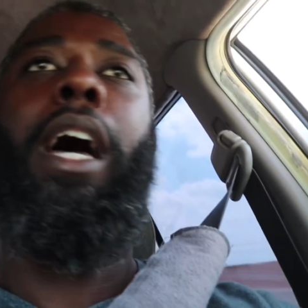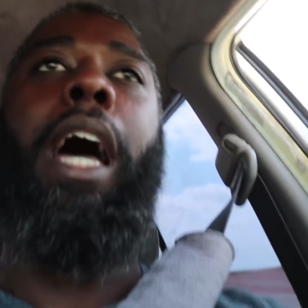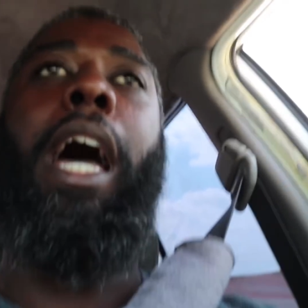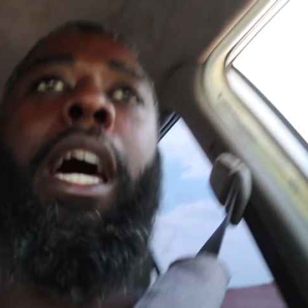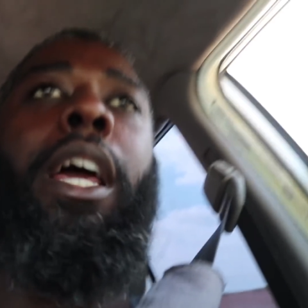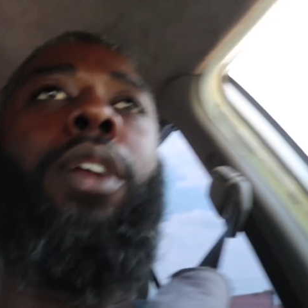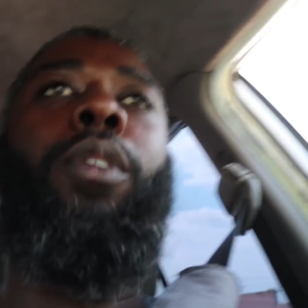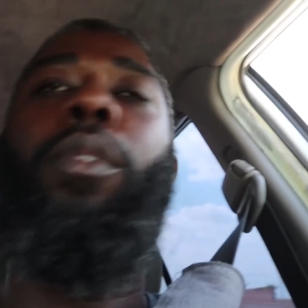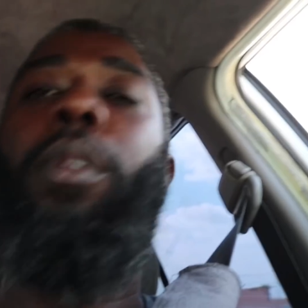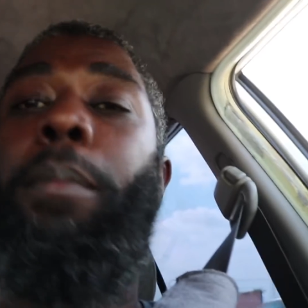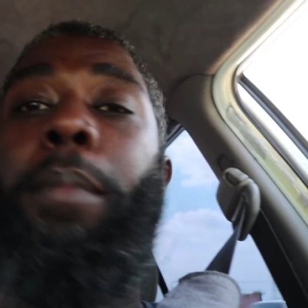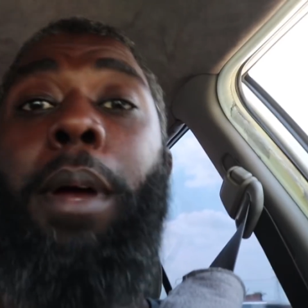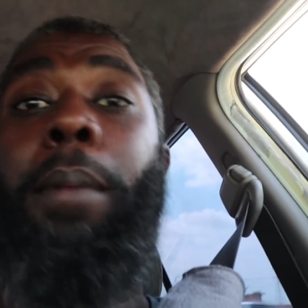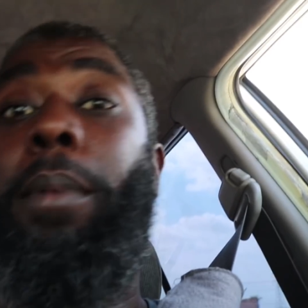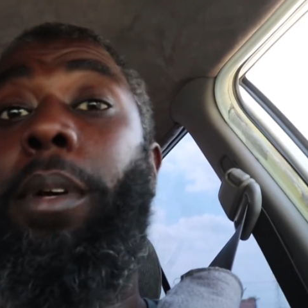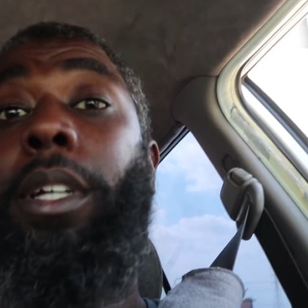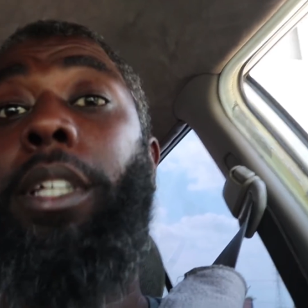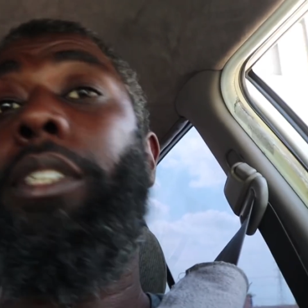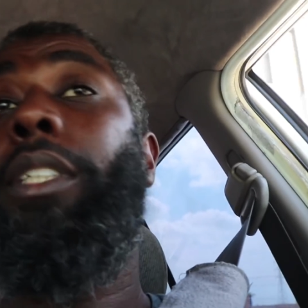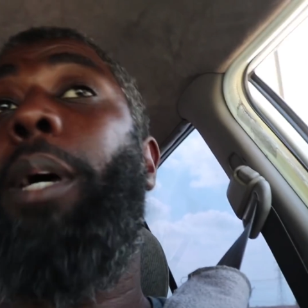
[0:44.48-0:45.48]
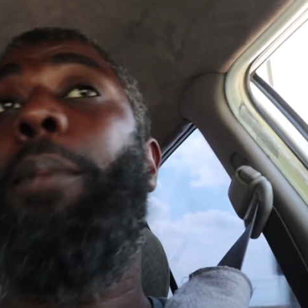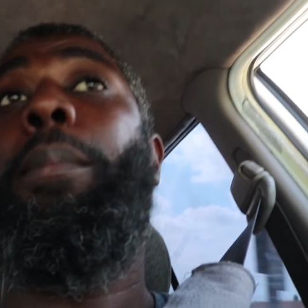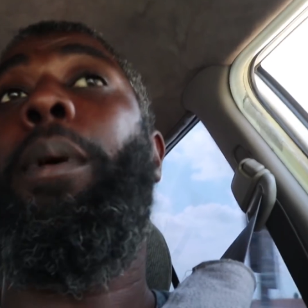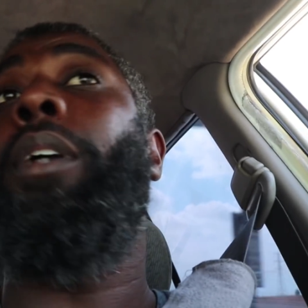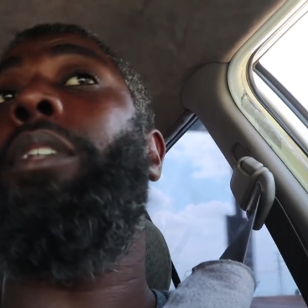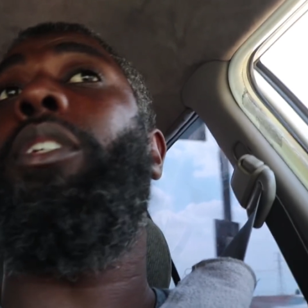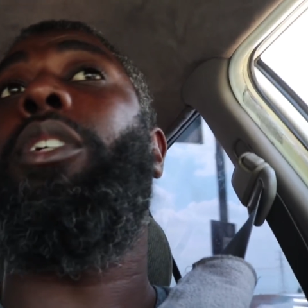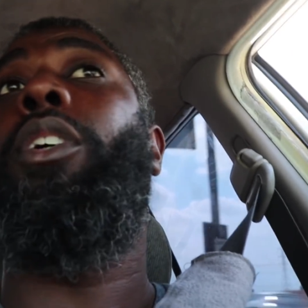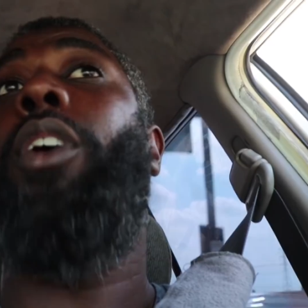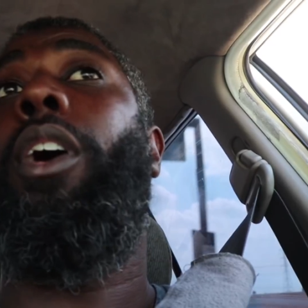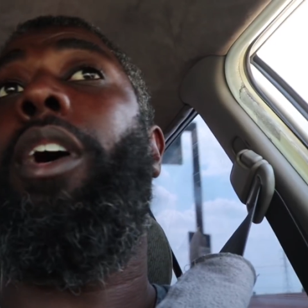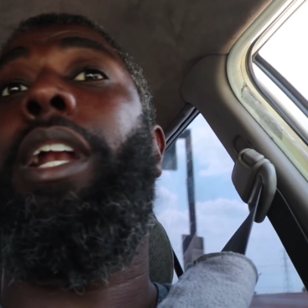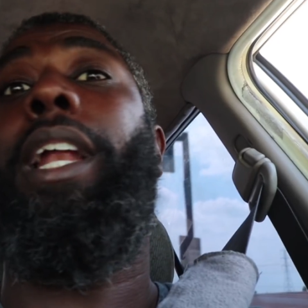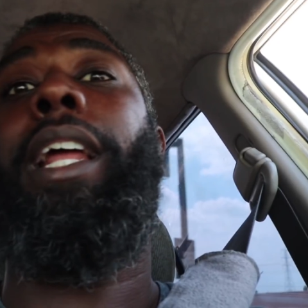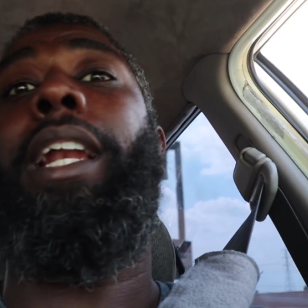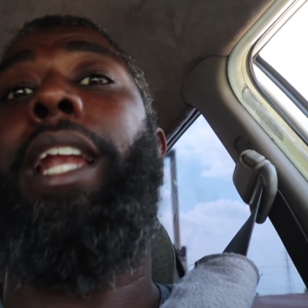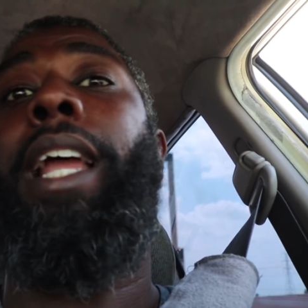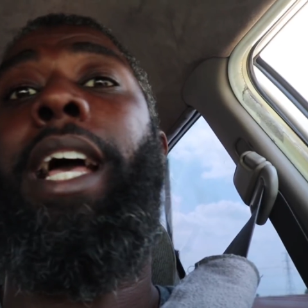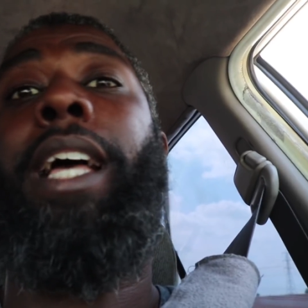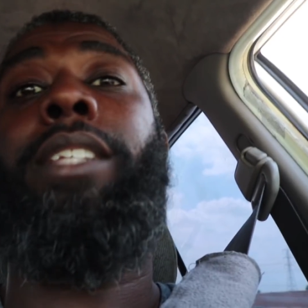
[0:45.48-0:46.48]
I don't remember because I bought the car
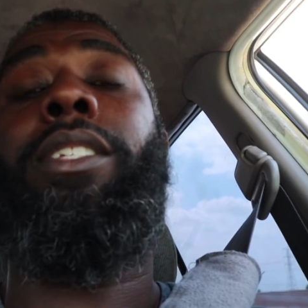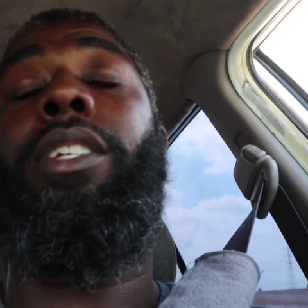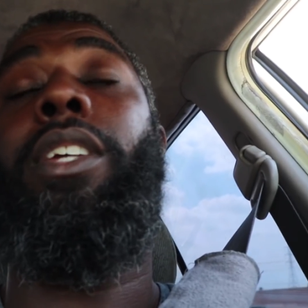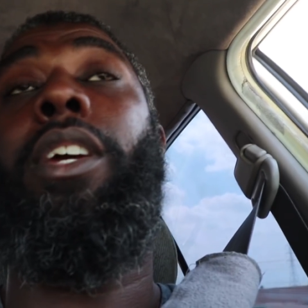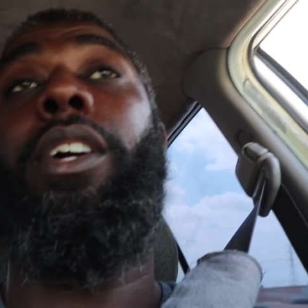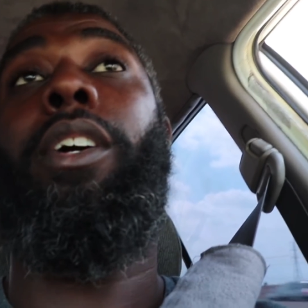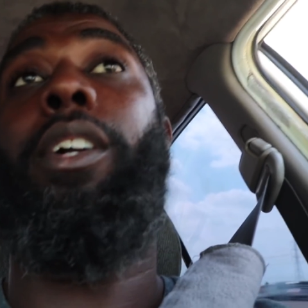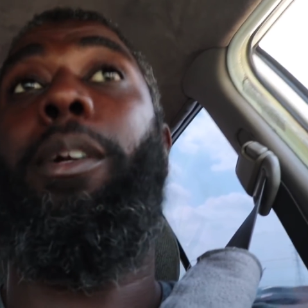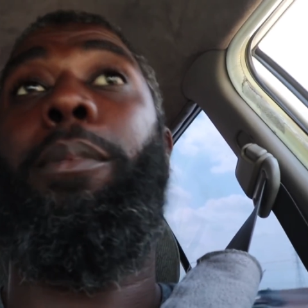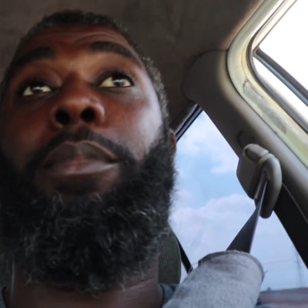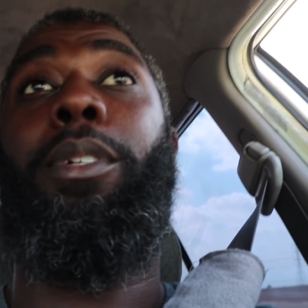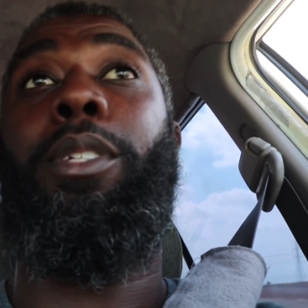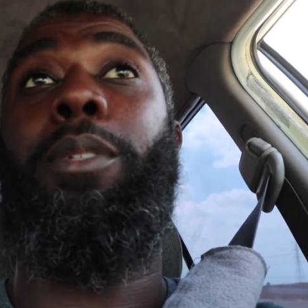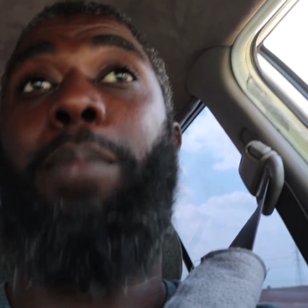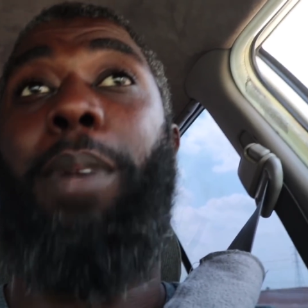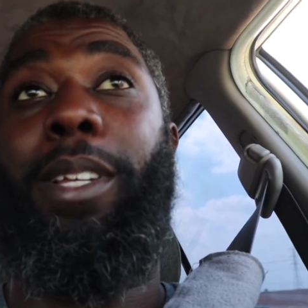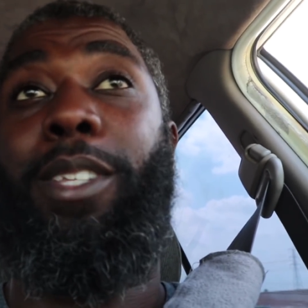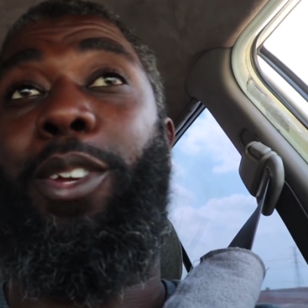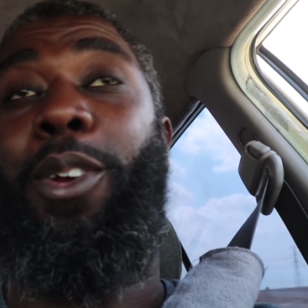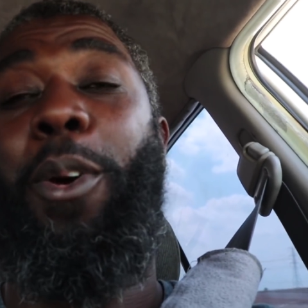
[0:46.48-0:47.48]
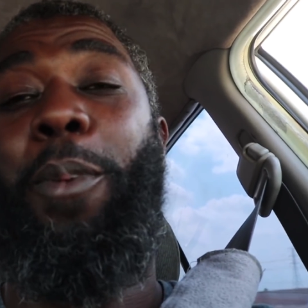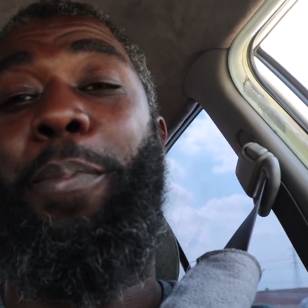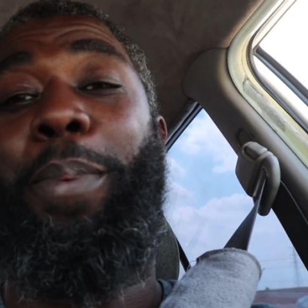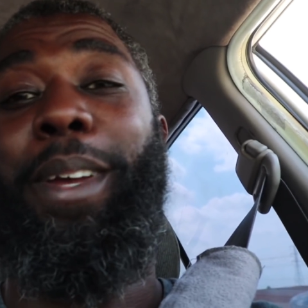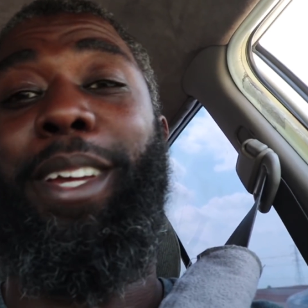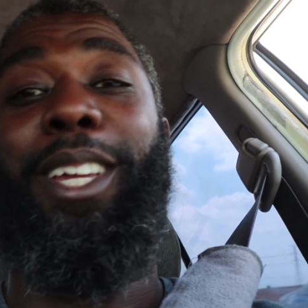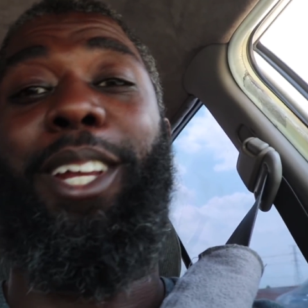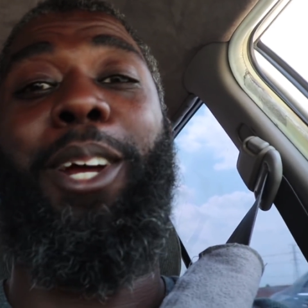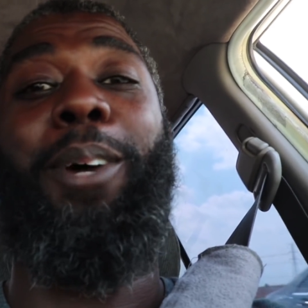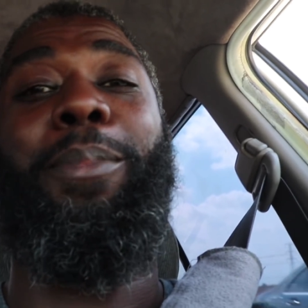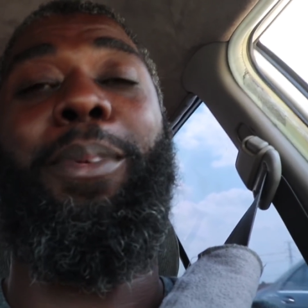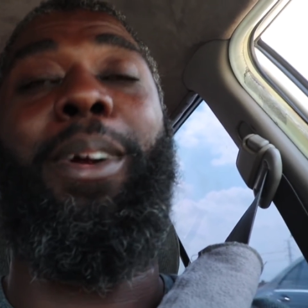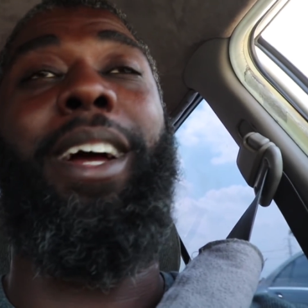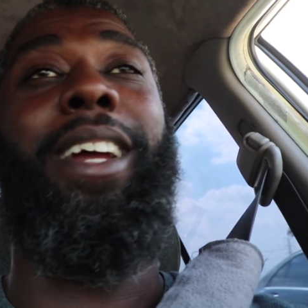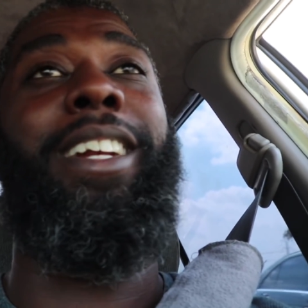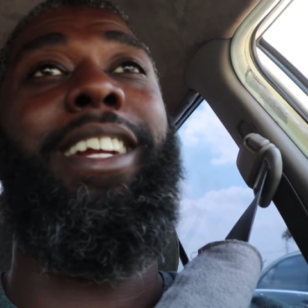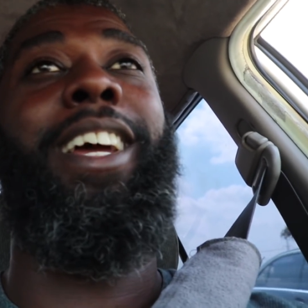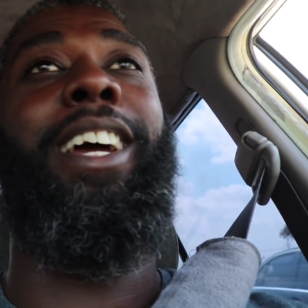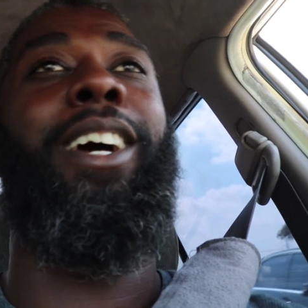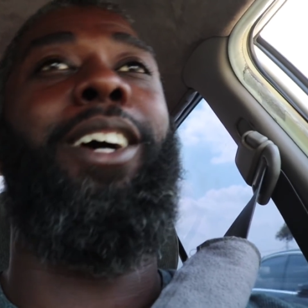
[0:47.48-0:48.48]
like last year and I'm just about to go pick it up
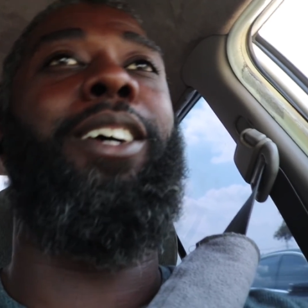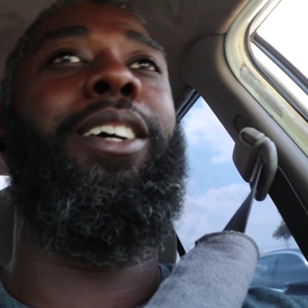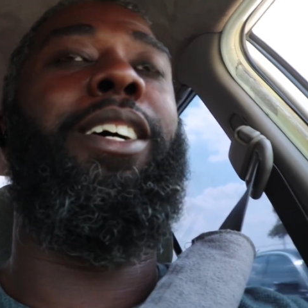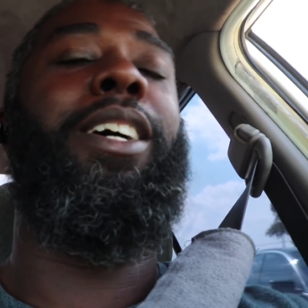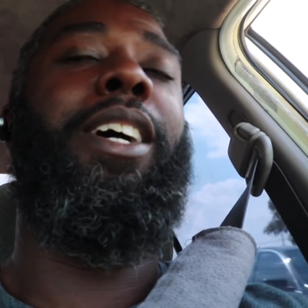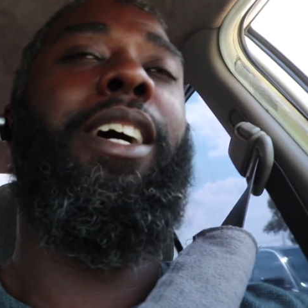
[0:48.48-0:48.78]
right now